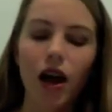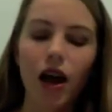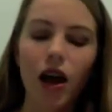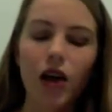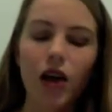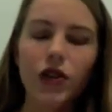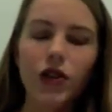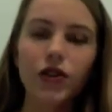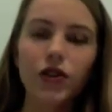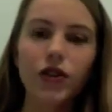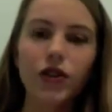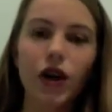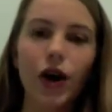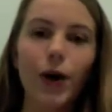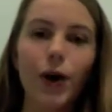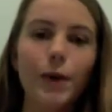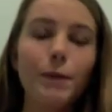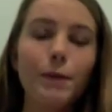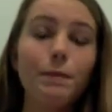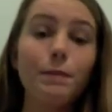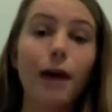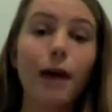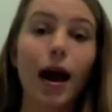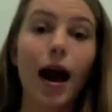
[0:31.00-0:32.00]

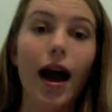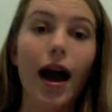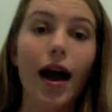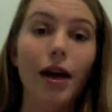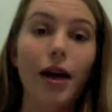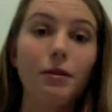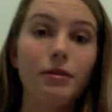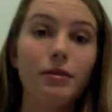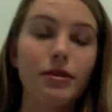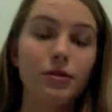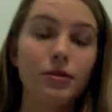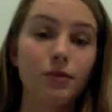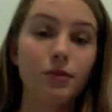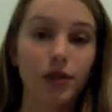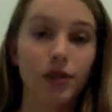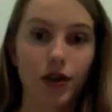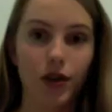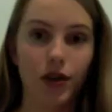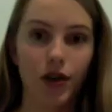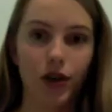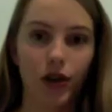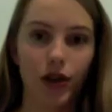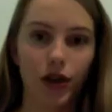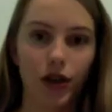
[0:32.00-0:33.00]
So I went to one of the
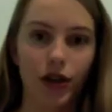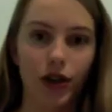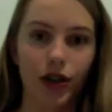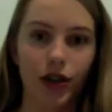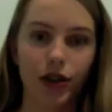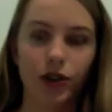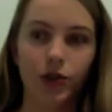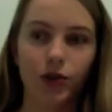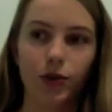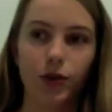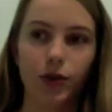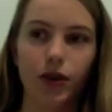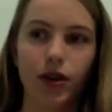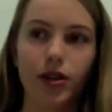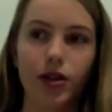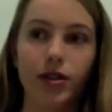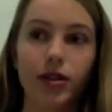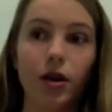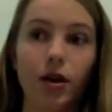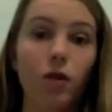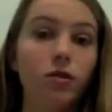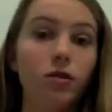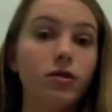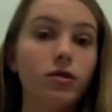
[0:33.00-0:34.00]
earlier
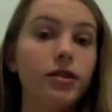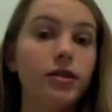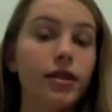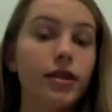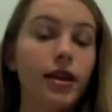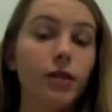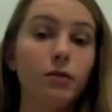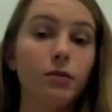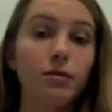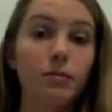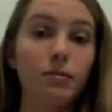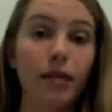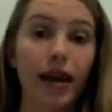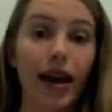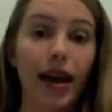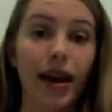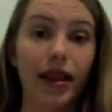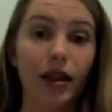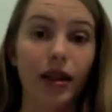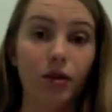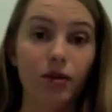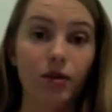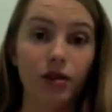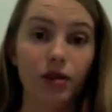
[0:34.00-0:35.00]
tours, still when
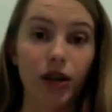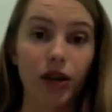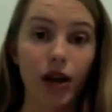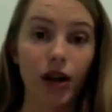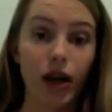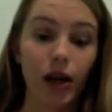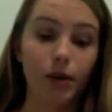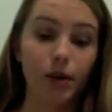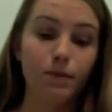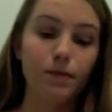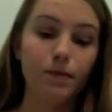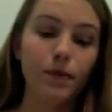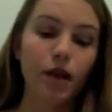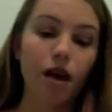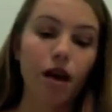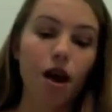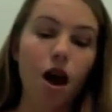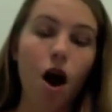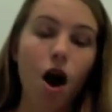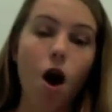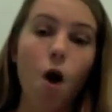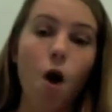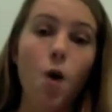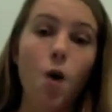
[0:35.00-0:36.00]
Michaela was hurt.
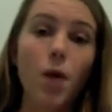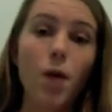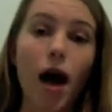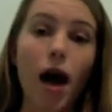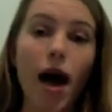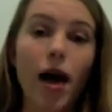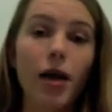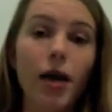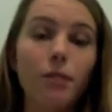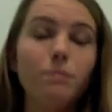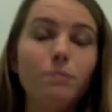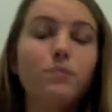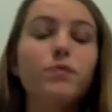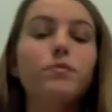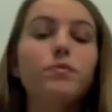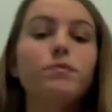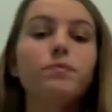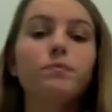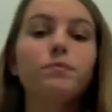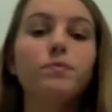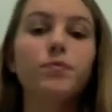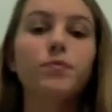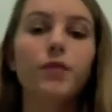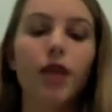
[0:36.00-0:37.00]
Well,
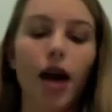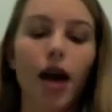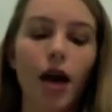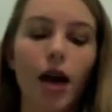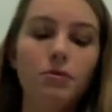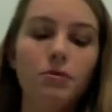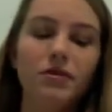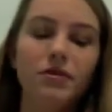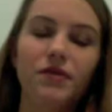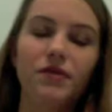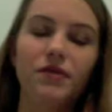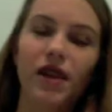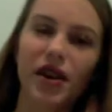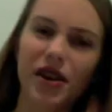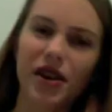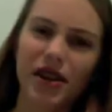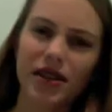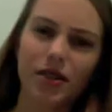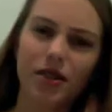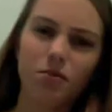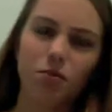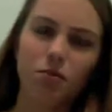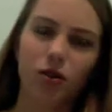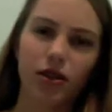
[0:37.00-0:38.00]
I was very
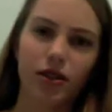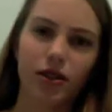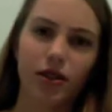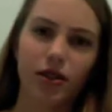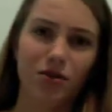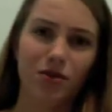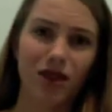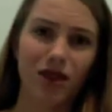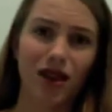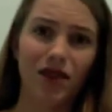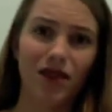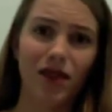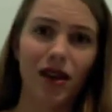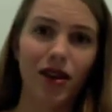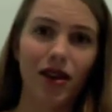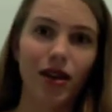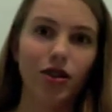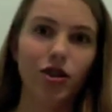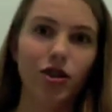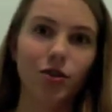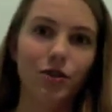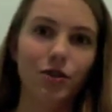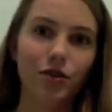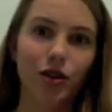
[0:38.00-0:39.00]
disappointed when I found out
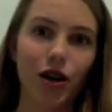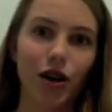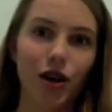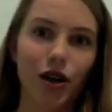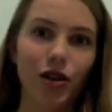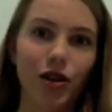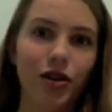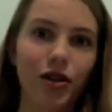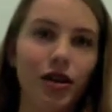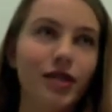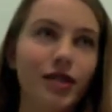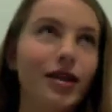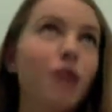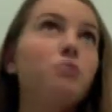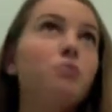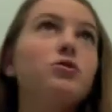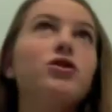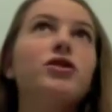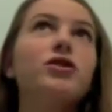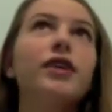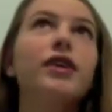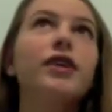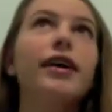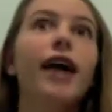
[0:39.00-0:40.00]
she was hurt, because I was
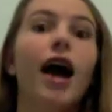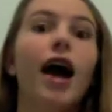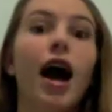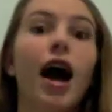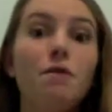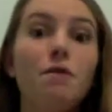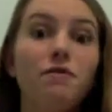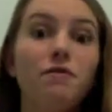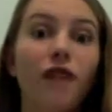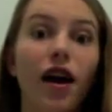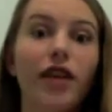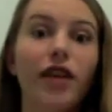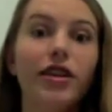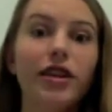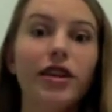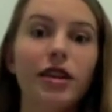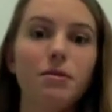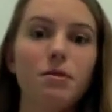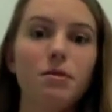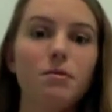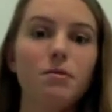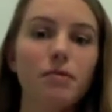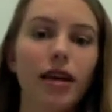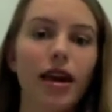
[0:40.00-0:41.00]
just like, I'm finally going
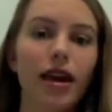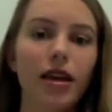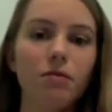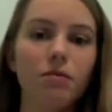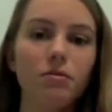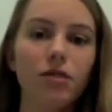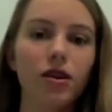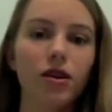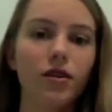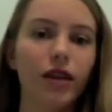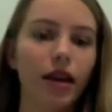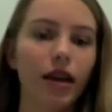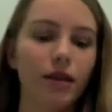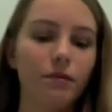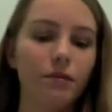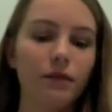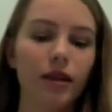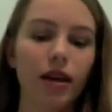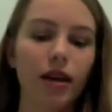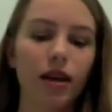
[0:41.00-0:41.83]
to meet Michaela Maroney.